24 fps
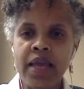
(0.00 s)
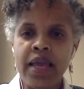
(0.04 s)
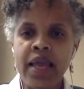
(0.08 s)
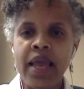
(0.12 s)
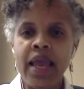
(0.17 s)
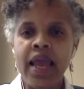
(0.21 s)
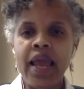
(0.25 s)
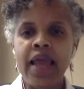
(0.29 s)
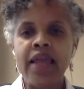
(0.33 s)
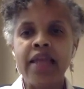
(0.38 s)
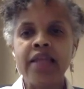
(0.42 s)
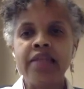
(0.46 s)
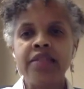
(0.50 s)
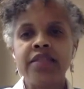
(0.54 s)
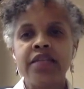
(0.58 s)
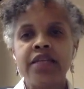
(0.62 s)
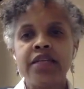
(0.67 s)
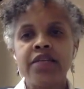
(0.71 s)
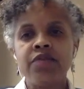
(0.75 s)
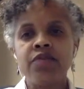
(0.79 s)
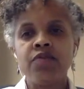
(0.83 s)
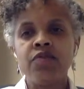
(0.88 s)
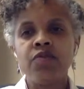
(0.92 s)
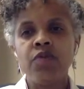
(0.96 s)
And as
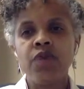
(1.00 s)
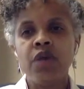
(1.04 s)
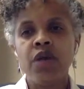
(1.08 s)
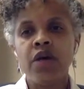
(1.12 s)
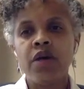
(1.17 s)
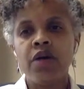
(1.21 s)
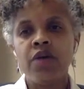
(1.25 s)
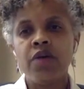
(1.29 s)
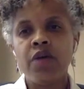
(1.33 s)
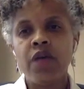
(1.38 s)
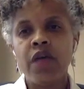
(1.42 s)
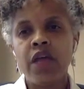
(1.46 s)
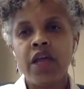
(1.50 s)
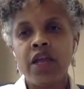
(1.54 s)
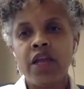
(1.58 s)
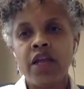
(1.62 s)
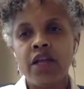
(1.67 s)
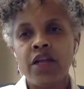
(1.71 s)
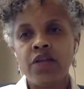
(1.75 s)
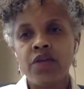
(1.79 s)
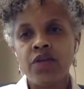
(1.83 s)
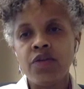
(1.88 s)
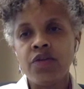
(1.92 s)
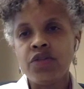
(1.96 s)
I had
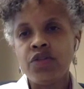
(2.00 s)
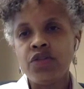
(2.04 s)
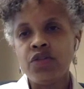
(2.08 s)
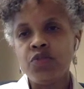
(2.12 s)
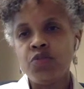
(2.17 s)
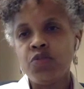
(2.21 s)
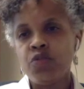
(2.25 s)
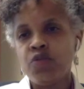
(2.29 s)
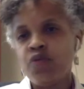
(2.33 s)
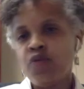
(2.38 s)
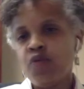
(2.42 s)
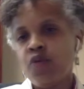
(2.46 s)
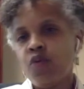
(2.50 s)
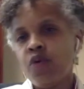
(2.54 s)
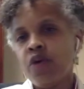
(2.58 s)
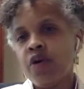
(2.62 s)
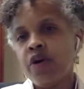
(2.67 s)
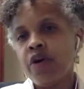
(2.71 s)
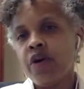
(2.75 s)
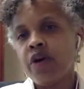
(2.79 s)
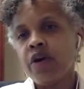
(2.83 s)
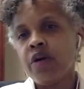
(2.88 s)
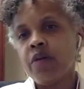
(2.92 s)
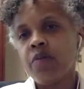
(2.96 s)
alluded to
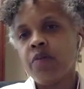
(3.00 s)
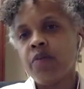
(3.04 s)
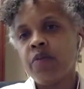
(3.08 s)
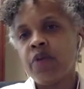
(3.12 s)
before